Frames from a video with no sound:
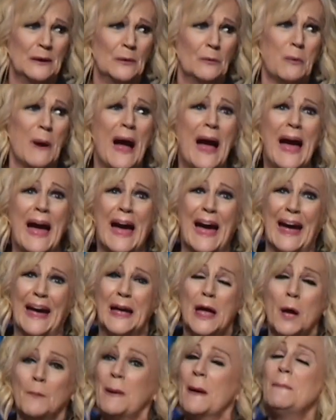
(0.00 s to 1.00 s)
Why?
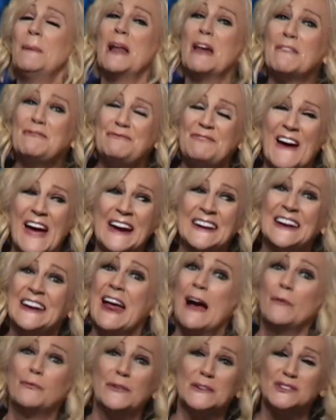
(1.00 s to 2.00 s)
People are finding
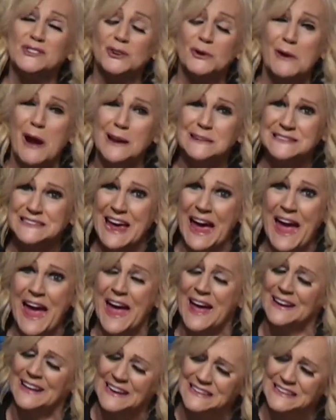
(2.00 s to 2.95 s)
out that you're our dad.